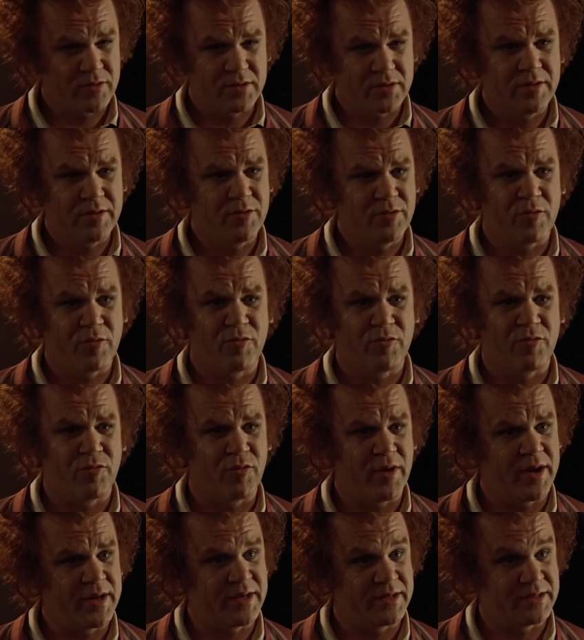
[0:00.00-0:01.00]
and
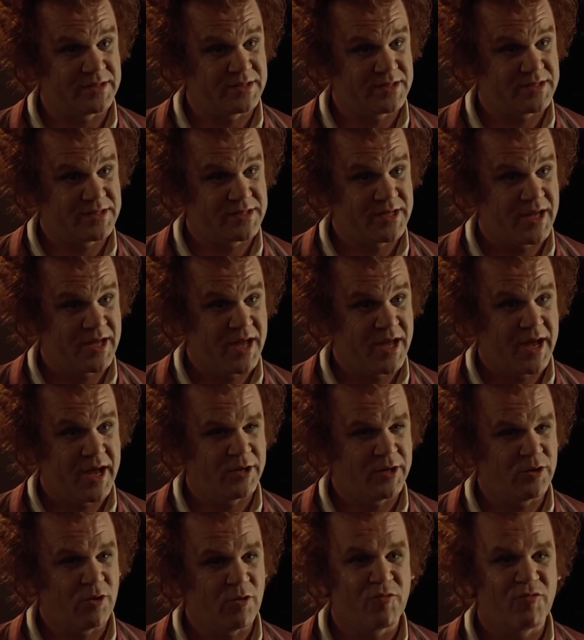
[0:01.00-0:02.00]
unsuitable for
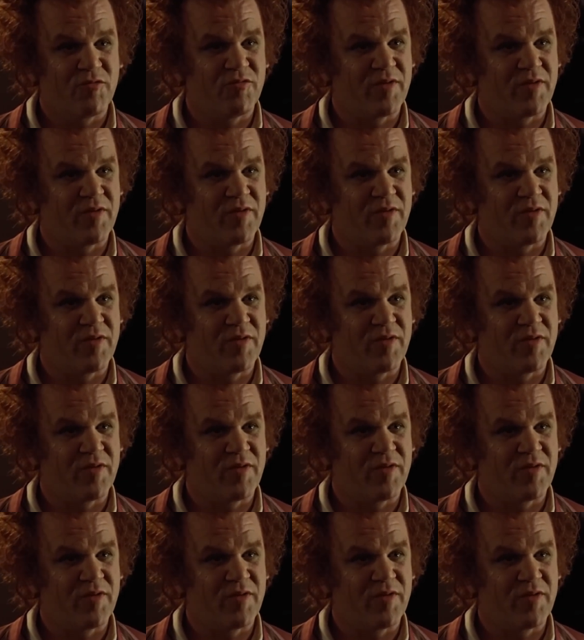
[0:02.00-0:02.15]
vampirism.